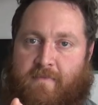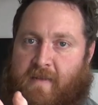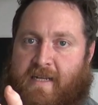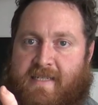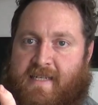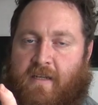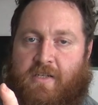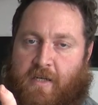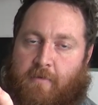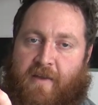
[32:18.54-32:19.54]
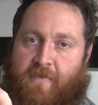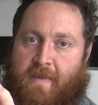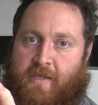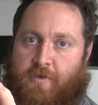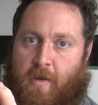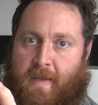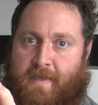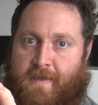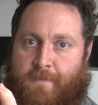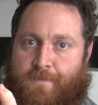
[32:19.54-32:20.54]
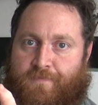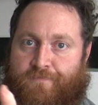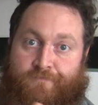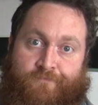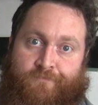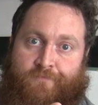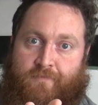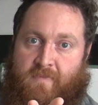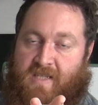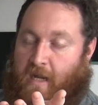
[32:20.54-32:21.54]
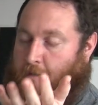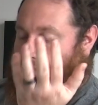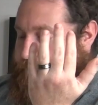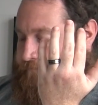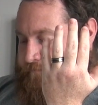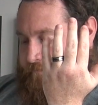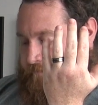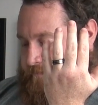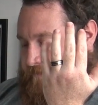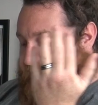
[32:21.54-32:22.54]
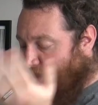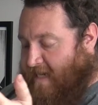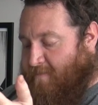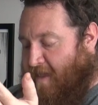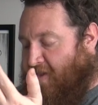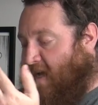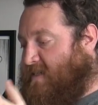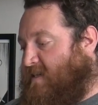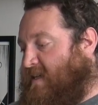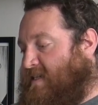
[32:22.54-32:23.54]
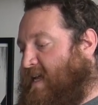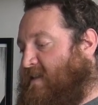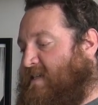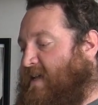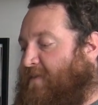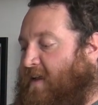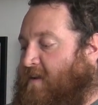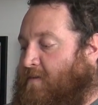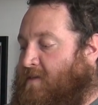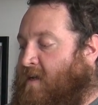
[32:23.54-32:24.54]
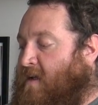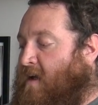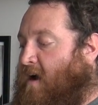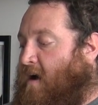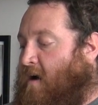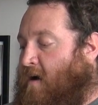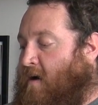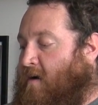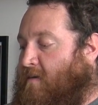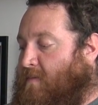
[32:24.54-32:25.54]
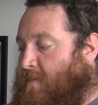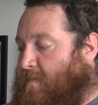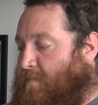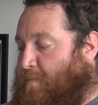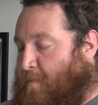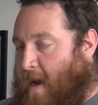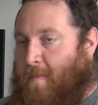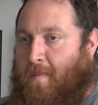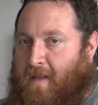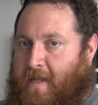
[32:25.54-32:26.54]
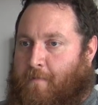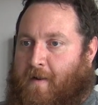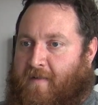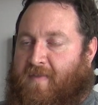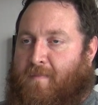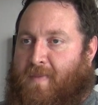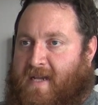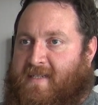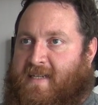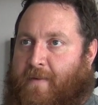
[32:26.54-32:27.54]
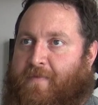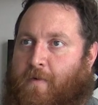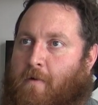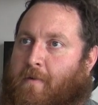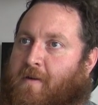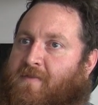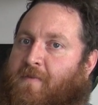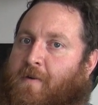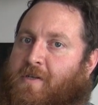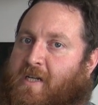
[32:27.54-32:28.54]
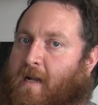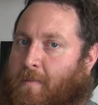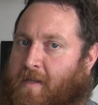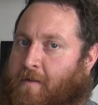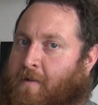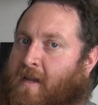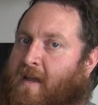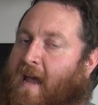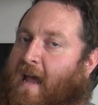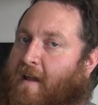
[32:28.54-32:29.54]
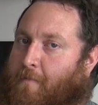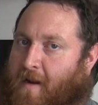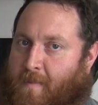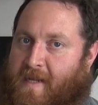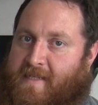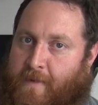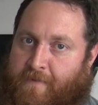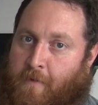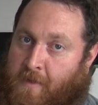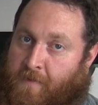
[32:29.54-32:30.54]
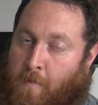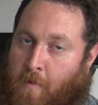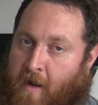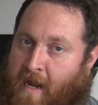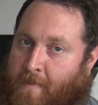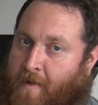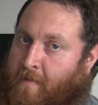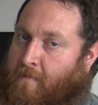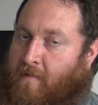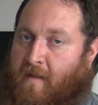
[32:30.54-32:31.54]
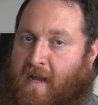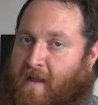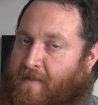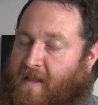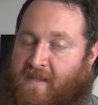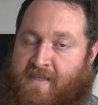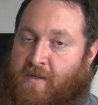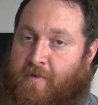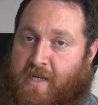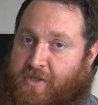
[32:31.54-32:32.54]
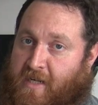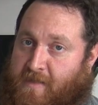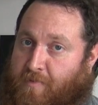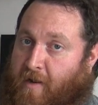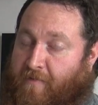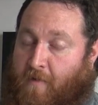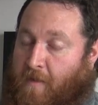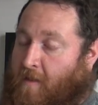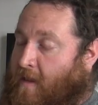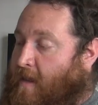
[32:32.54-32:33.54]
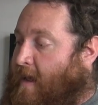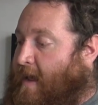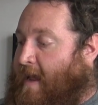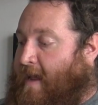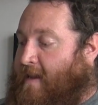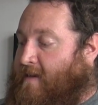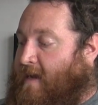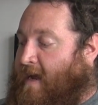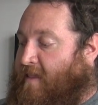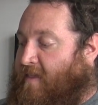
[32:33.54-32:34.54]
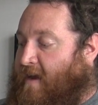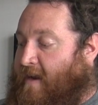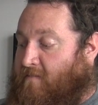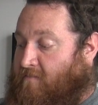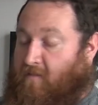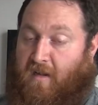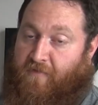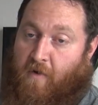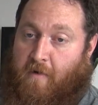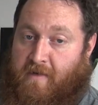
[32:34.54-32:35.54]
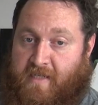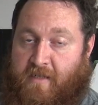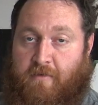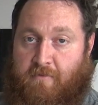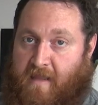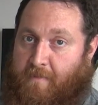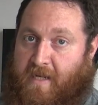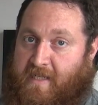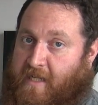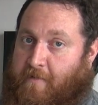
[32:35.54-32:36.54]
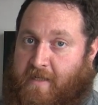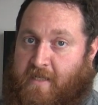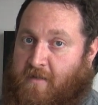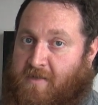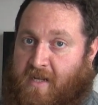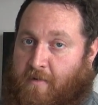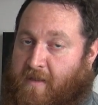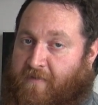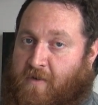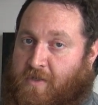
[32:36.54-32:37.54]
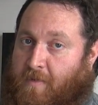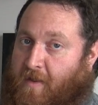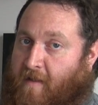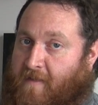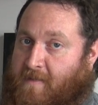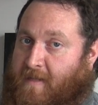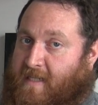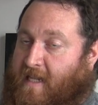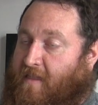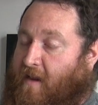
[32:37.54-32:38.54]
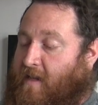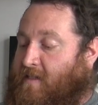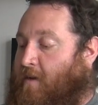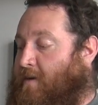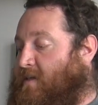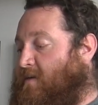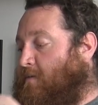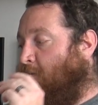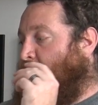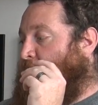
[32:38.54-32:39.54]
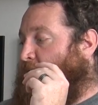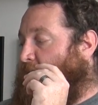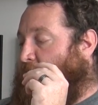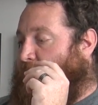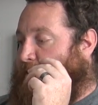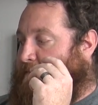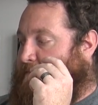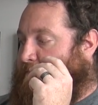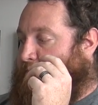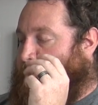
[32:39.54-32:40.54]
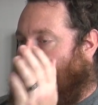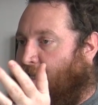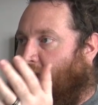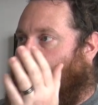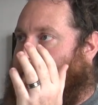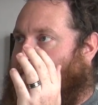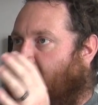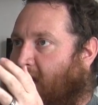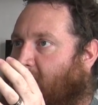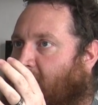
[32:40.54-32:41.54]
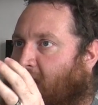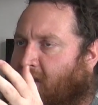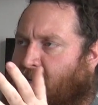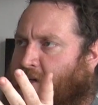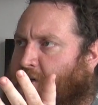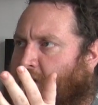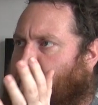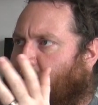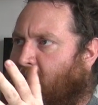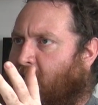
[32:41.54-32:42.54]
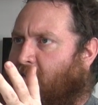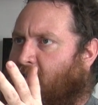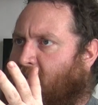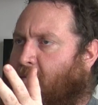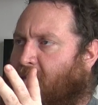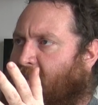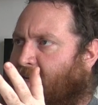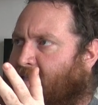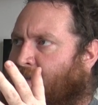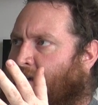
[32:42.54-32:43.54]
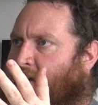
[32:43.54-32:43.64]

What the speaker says: it still took away from the enjoyment. So that's my thoughts, is that these FAQs are probably one of the best step forwards for GW and one of the best step forwards for Warhammer that this new edition has brought forth. And I look forward to them continuing to do so in the future with all these, because I think it's going to really make 8th edition into something that's